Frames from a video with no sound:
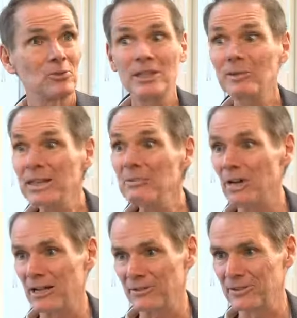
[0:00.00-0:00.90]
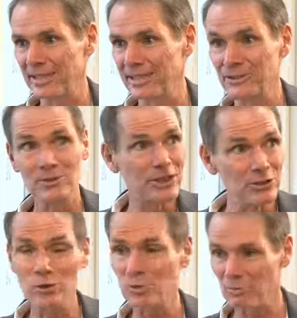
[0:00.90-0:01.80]
What do you mean modern science? There is
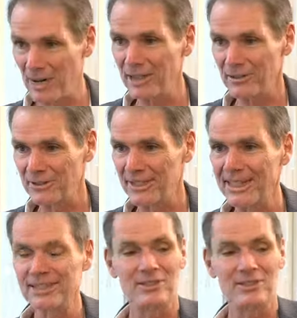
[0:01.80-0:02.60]
no modern science.